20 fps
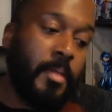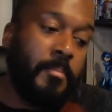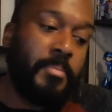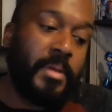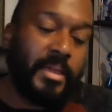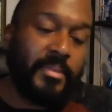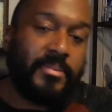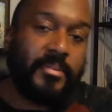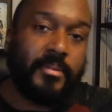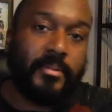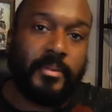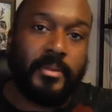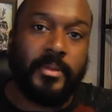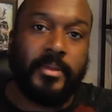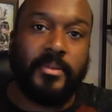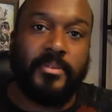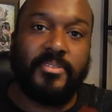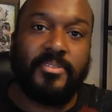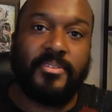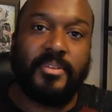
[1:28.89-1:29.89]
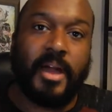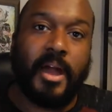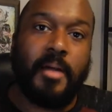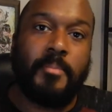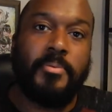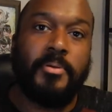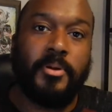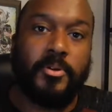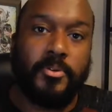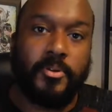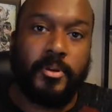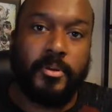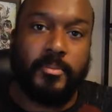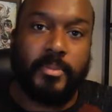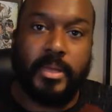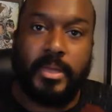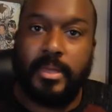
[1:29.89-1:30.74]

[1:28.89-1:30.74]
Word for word: Basically, Scott Pilgrim